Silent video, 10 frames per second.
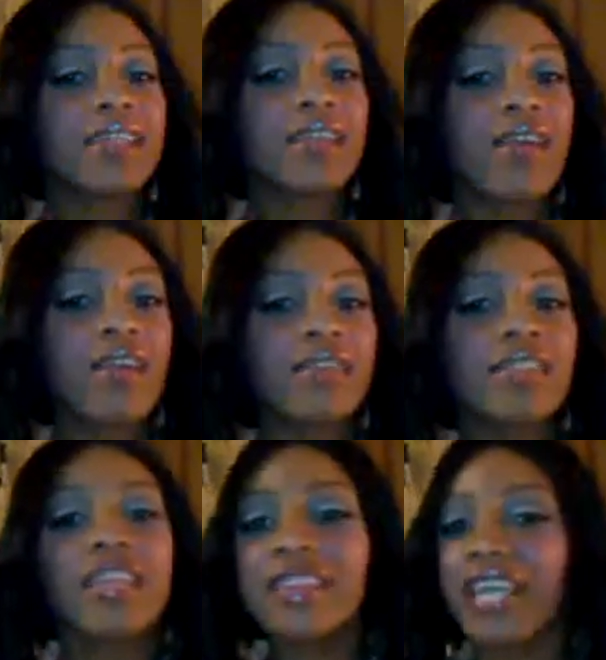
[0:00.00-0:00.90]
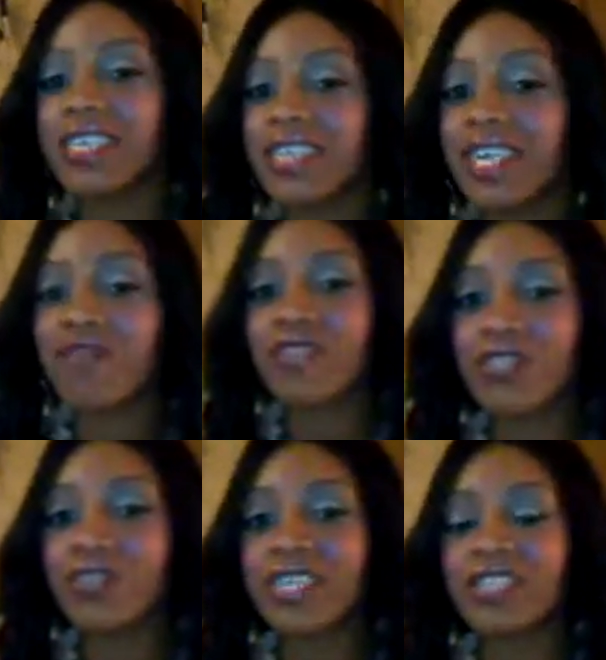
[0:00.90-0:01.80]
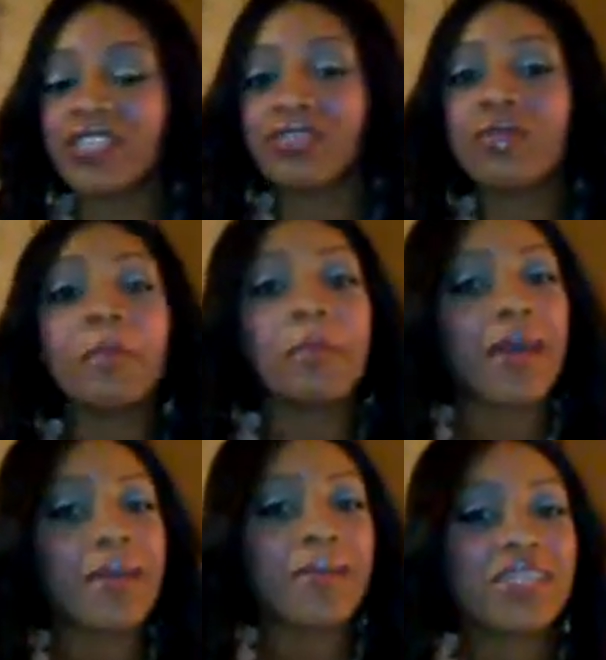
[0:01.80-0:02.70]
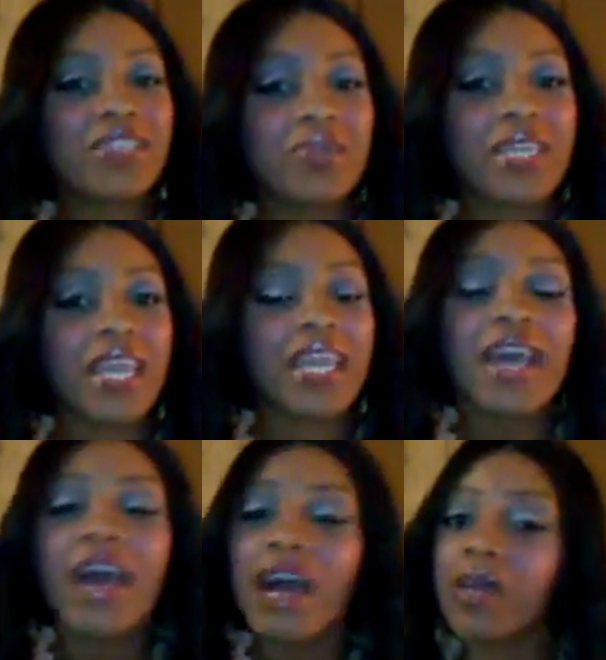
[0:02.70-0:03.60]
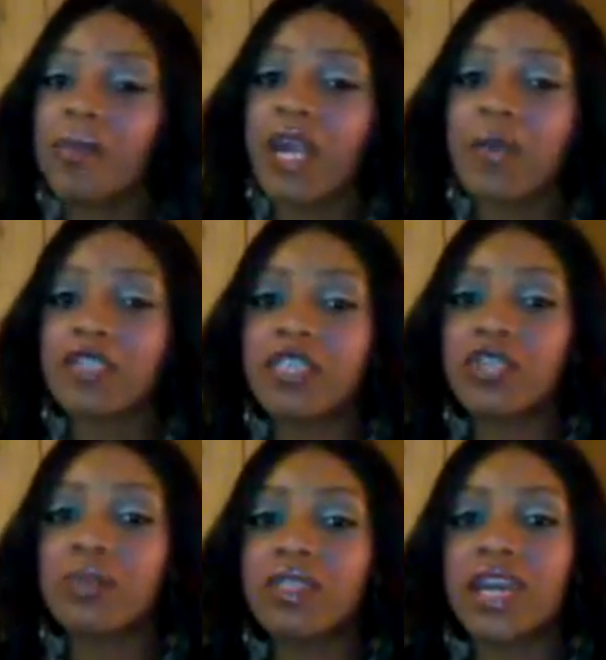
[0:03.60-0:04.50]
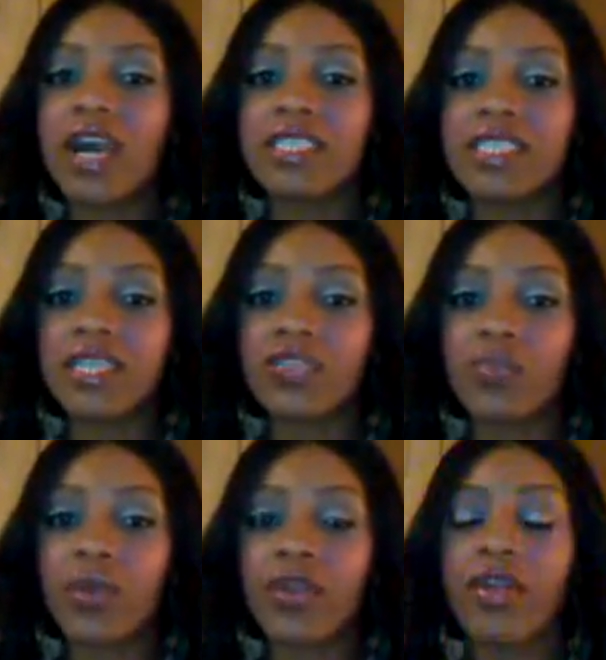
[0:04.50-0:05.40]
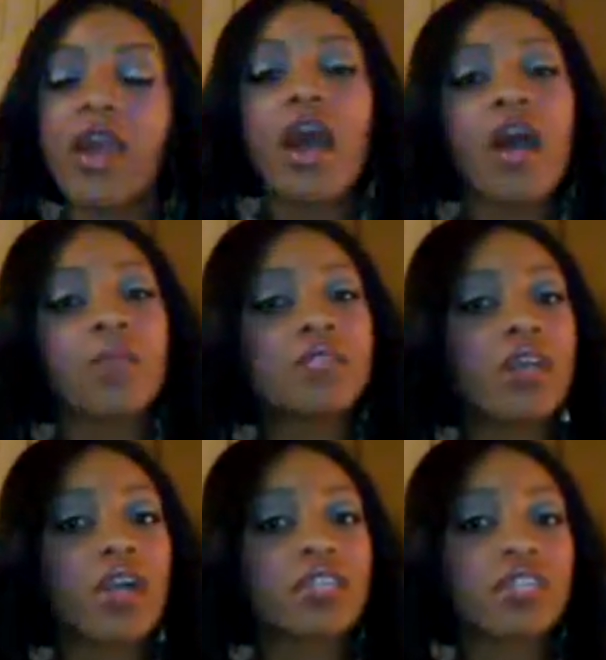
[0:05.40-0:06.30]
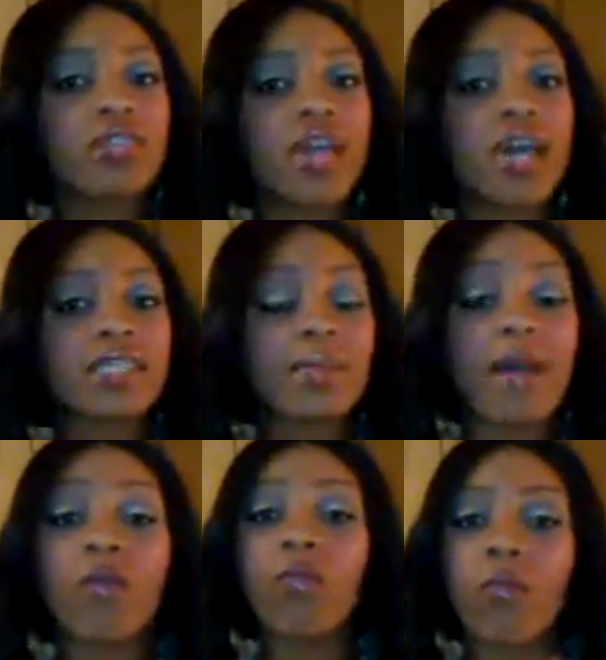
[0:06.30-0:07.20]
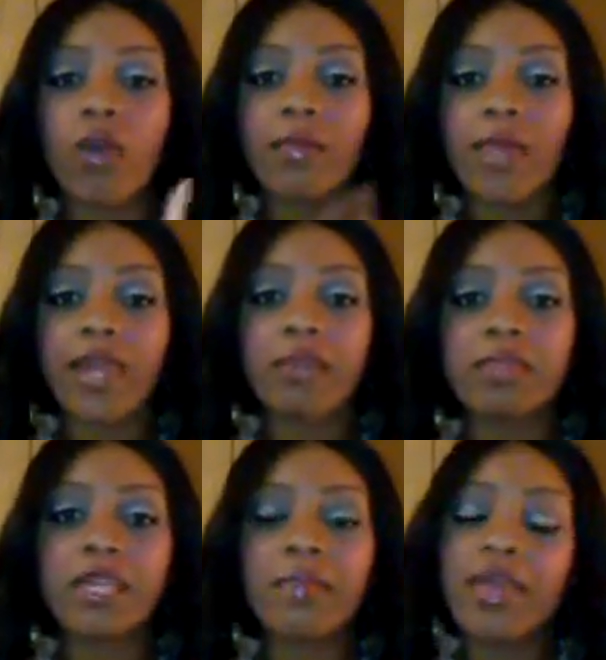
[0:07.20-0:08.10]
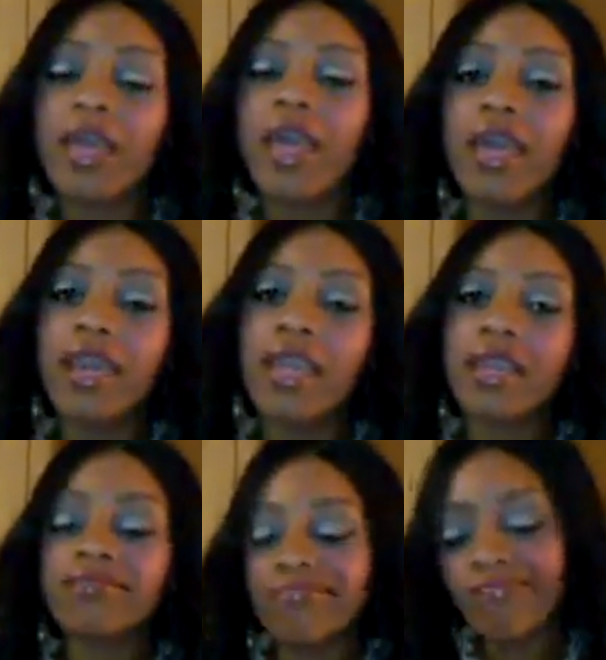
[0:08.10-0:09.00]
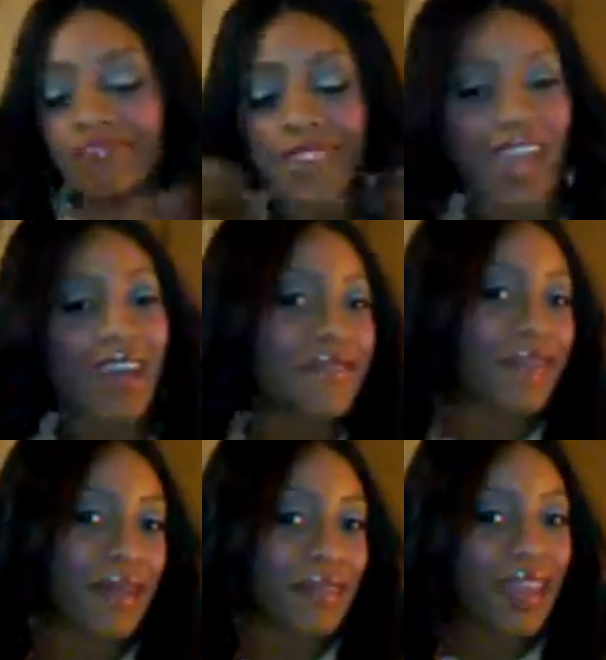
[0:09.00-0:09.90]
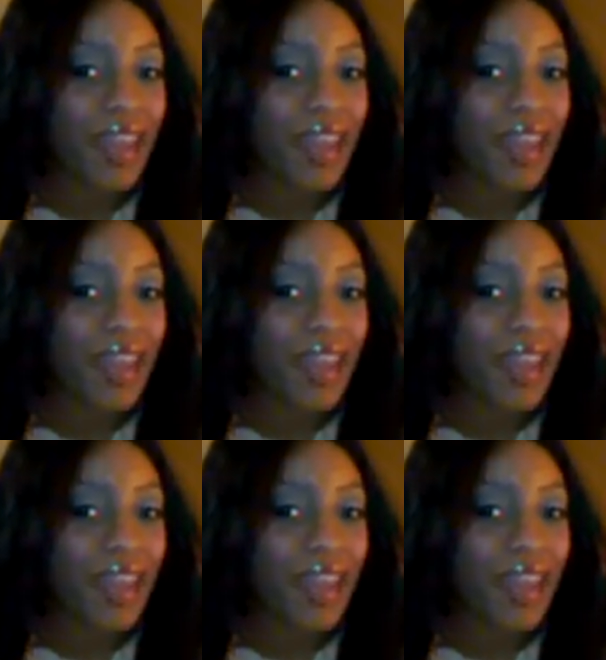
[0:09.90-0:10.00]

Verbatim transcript: Again, dolls, thanks again for tuning in to MyMandy28. I'll be coming to you with the contest winner. I'll be talking to you guys about one makeup tip, and again, outfit of